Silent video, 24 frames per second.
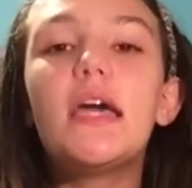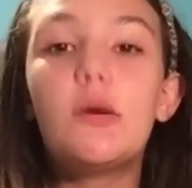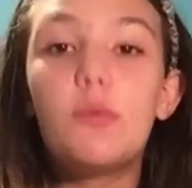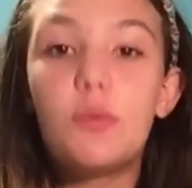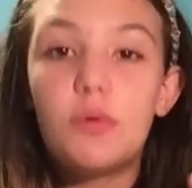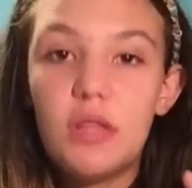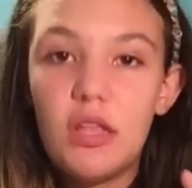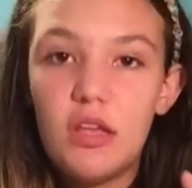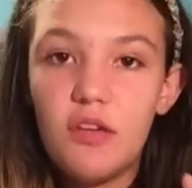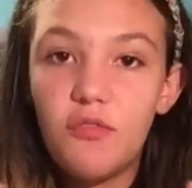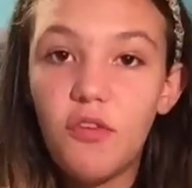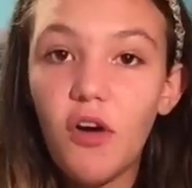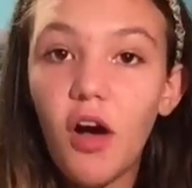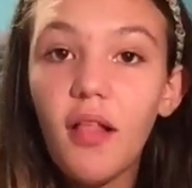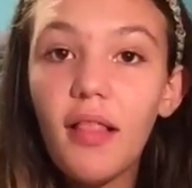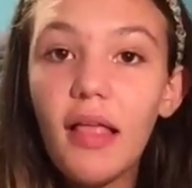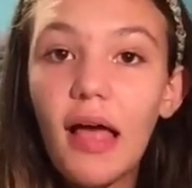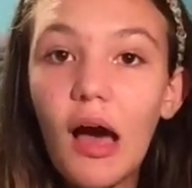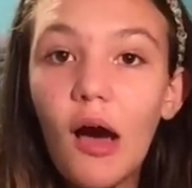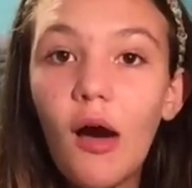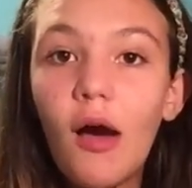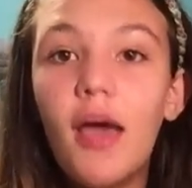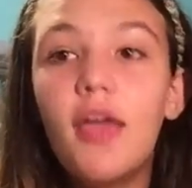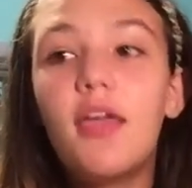when they fall
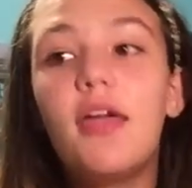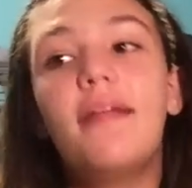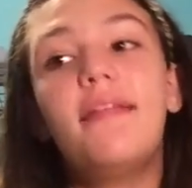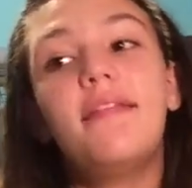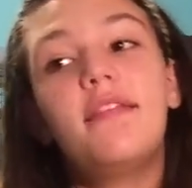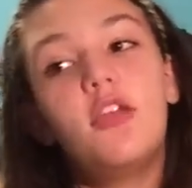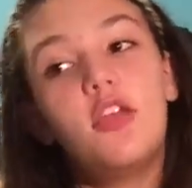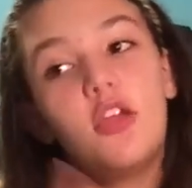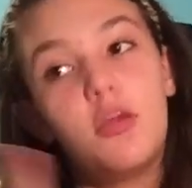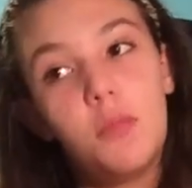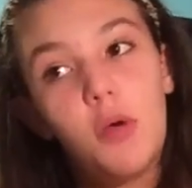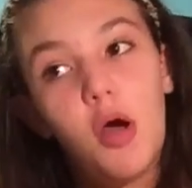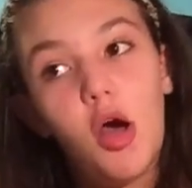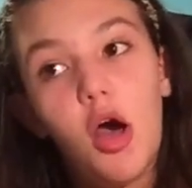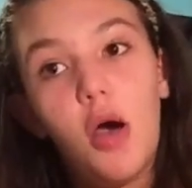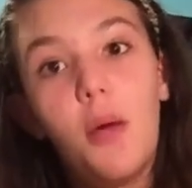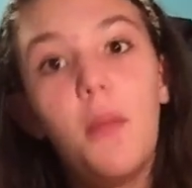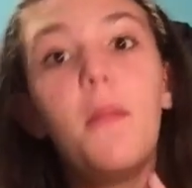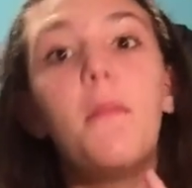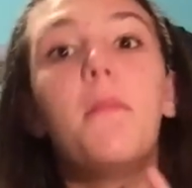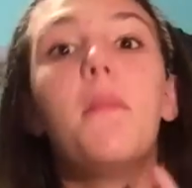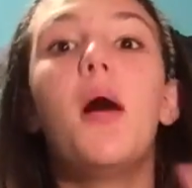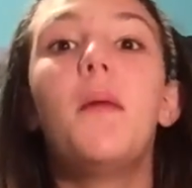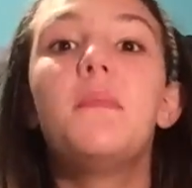out and you have to tell your
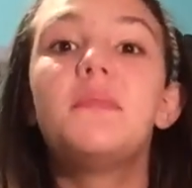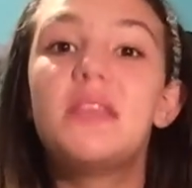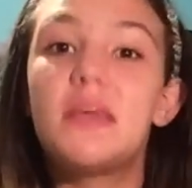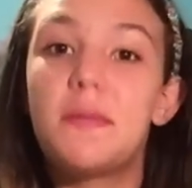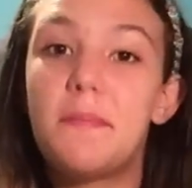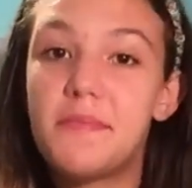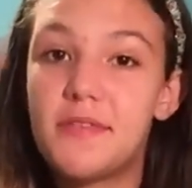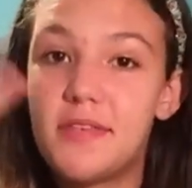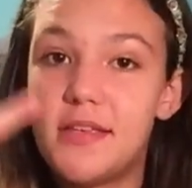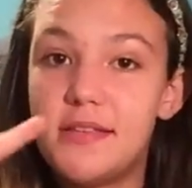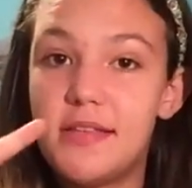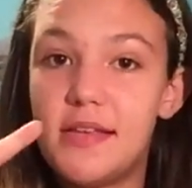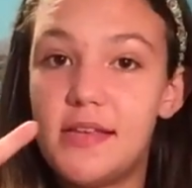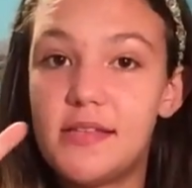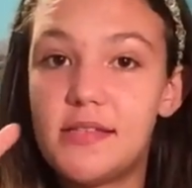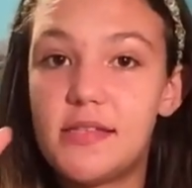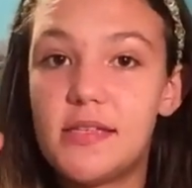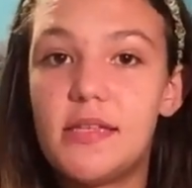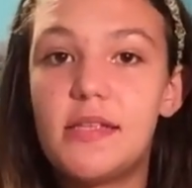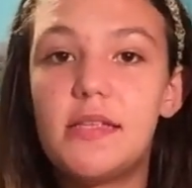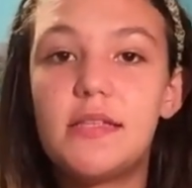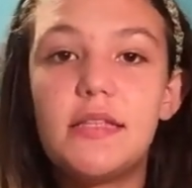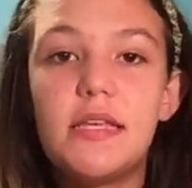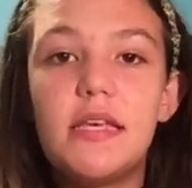mom, take me to the
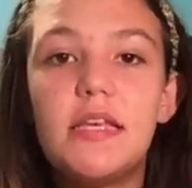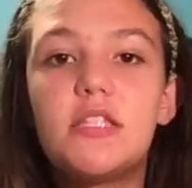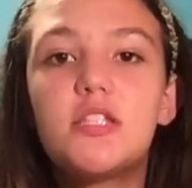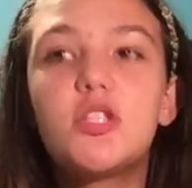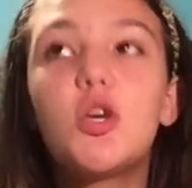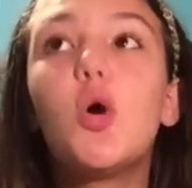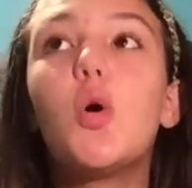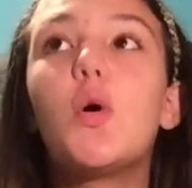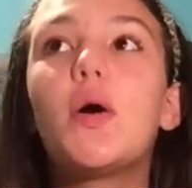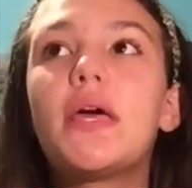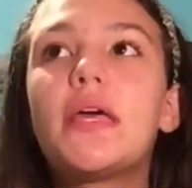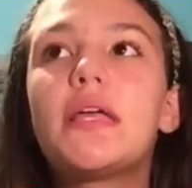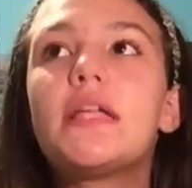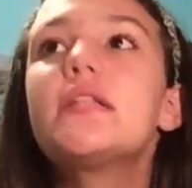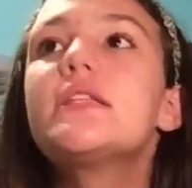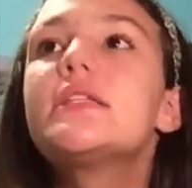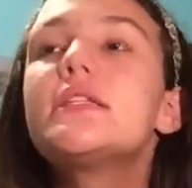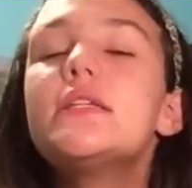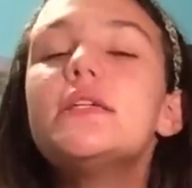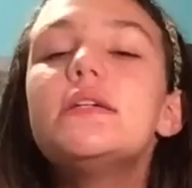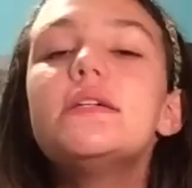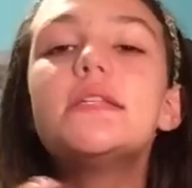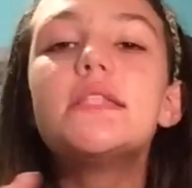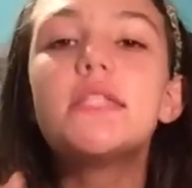dentist, is going
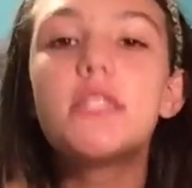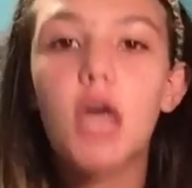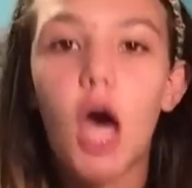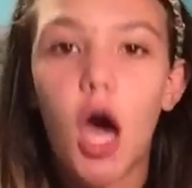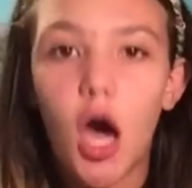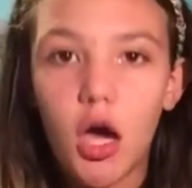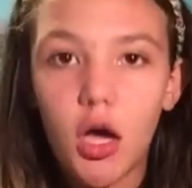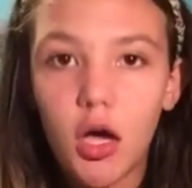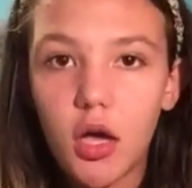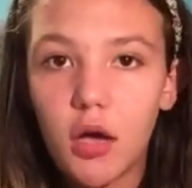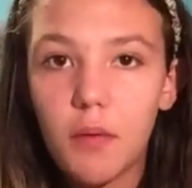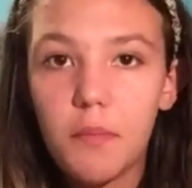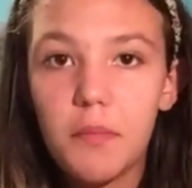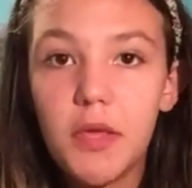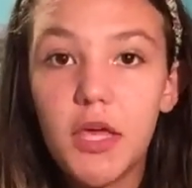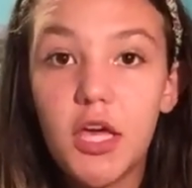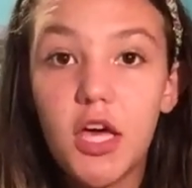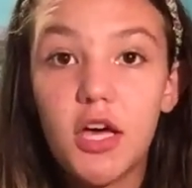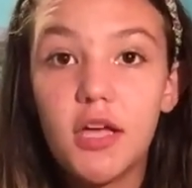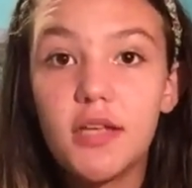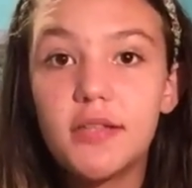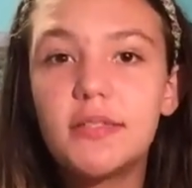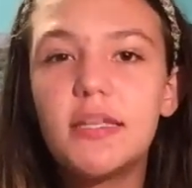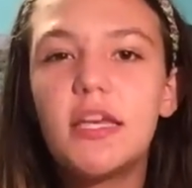to suck
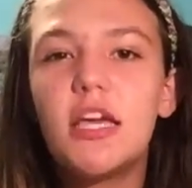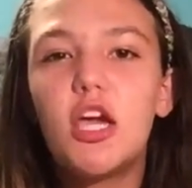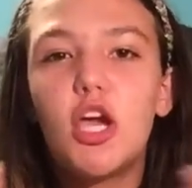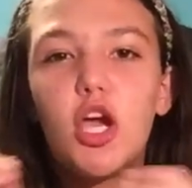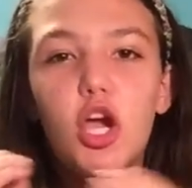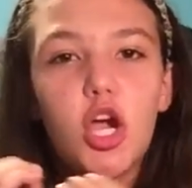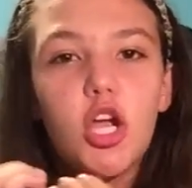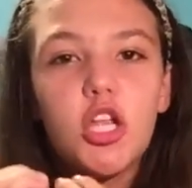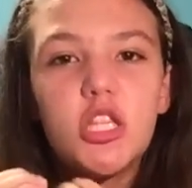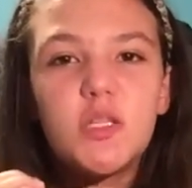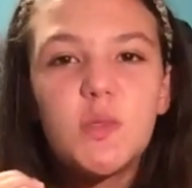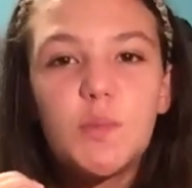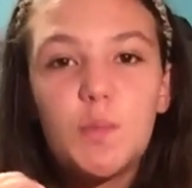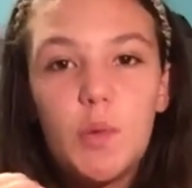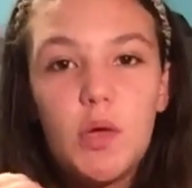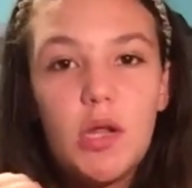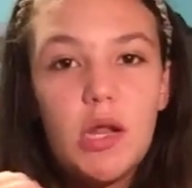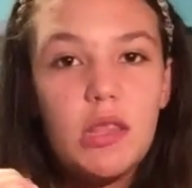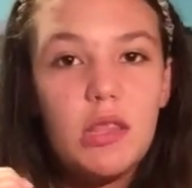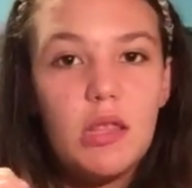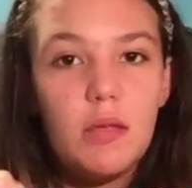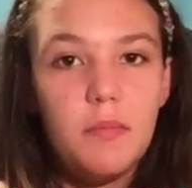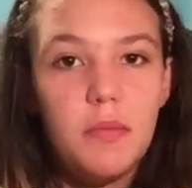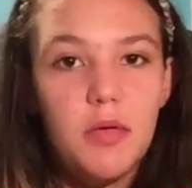because it hurts
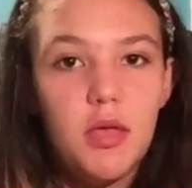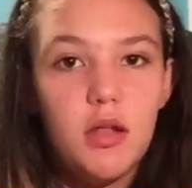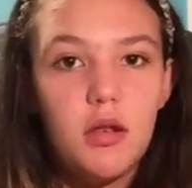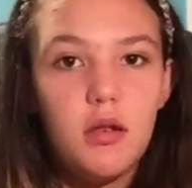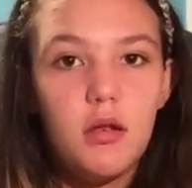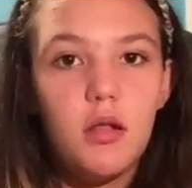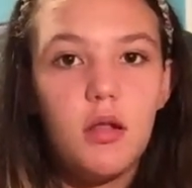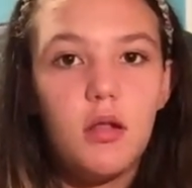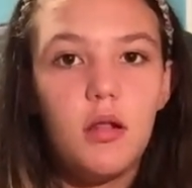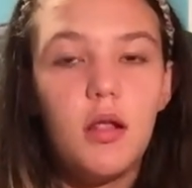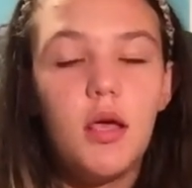putting them in.